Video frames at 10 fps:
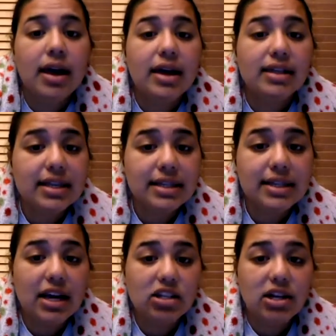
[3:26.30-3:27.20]
This
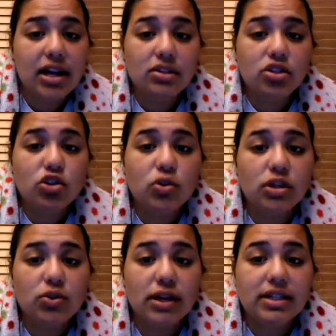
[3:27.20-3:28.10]
stage allows the
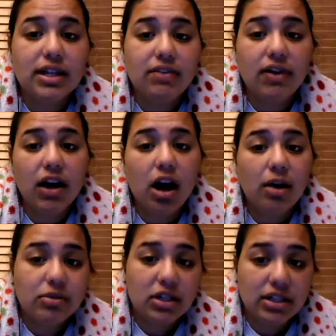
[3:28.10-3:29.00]
student to identify
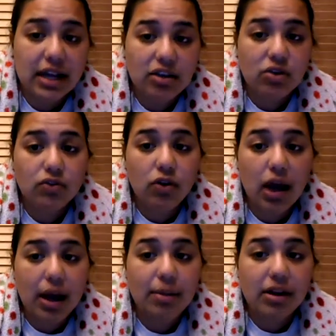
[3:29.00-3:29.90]
objects and use
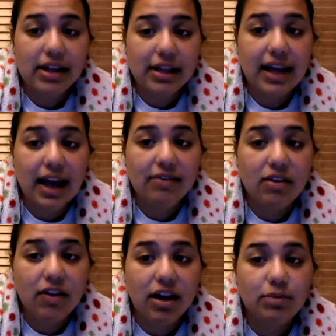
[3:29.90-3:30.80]
vocabulary that they have
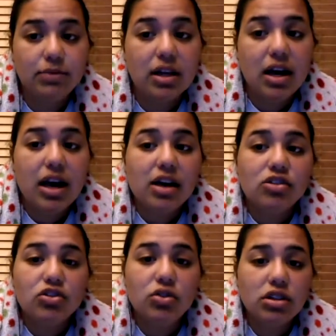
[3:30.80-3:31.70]
developed.
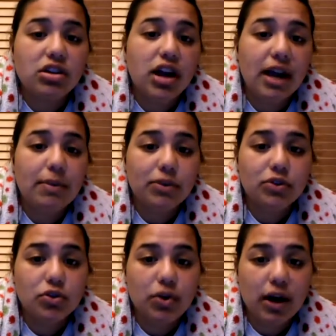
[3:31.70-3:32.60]
Students are able
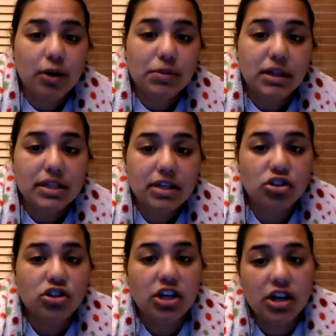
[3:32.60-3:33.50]
to help the
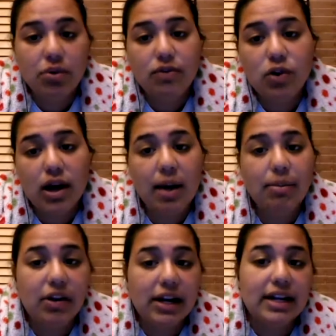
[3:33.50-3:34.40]
teacher generate
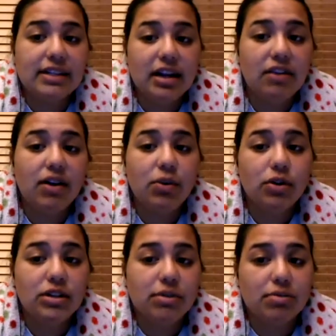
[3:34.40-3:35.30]
vocabulary and identify
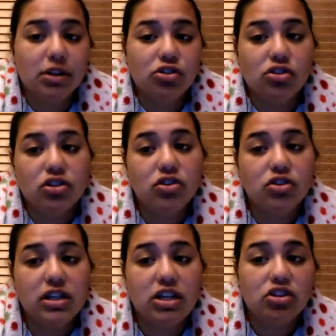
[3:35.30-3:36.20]
words and pictures. The
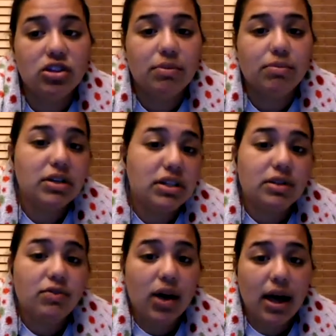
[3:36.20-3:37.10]
teacher then puts
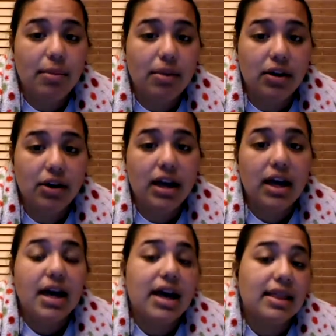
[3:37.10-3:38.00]
the vocabulary
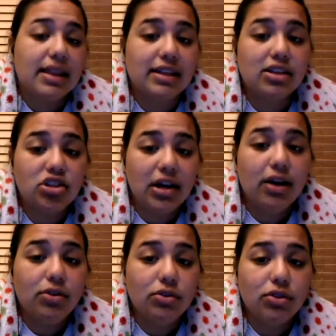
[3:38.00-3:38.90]
that the
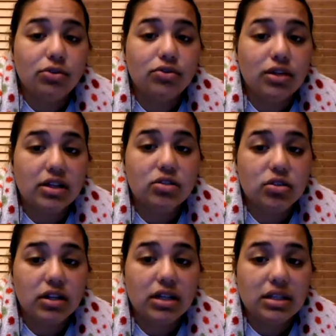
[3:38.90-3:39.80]
child knows into
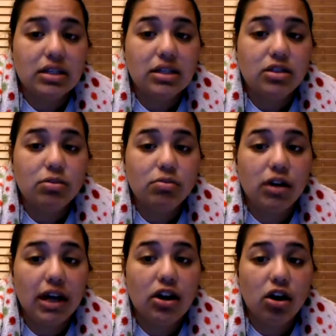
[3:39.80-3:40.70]
sentences to
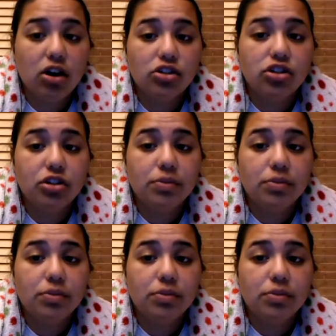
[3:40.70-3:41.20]
bring a larger